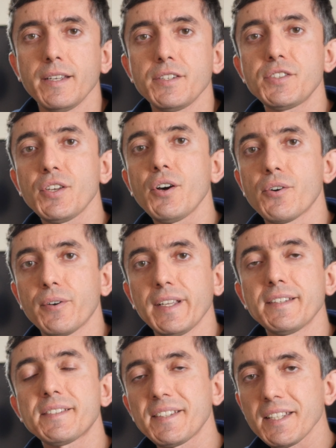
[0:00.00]
So
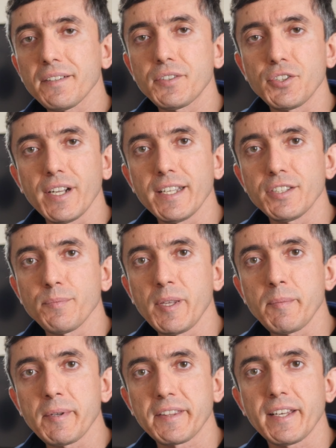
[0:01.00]
instead of trying to
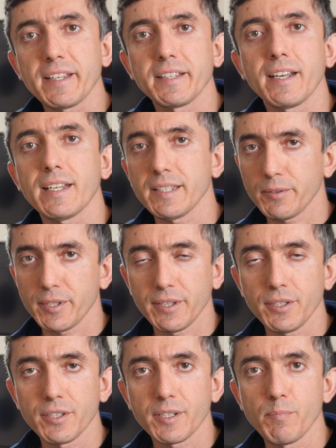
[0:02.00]
mimic that Hollywood
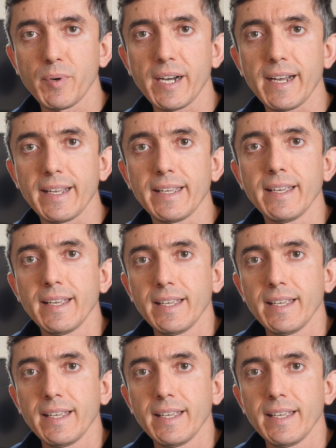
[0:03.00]
look by